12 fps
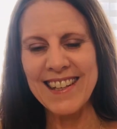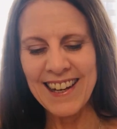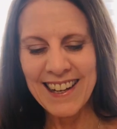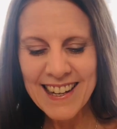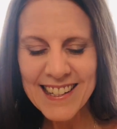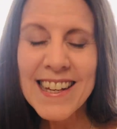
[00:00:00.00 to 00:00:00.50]
I
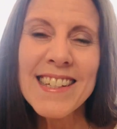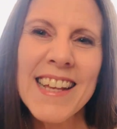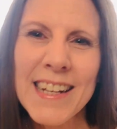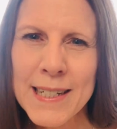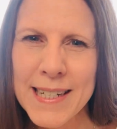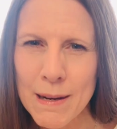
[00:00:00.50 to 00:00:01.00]
guess that's that
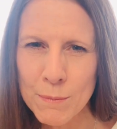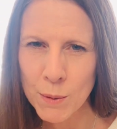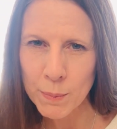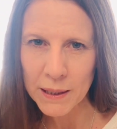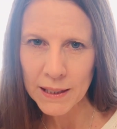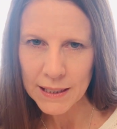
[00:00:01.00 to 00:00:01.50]

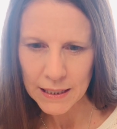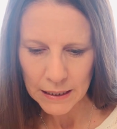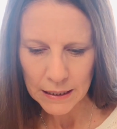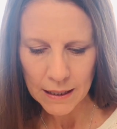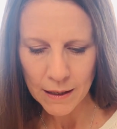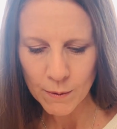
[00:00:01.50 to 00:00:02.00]
adaptability
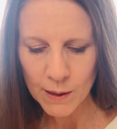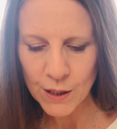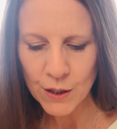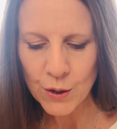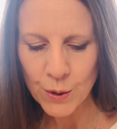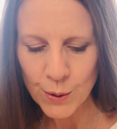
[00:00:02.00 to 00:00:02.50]
that I was
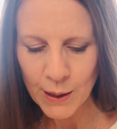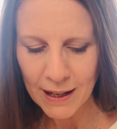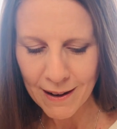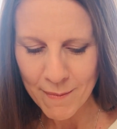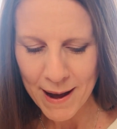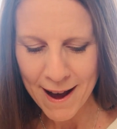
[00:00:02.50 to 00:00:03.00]
just talking
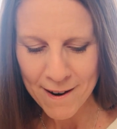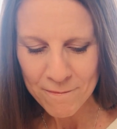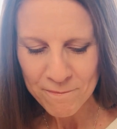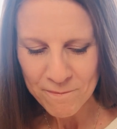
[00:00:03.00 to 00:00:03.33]
about.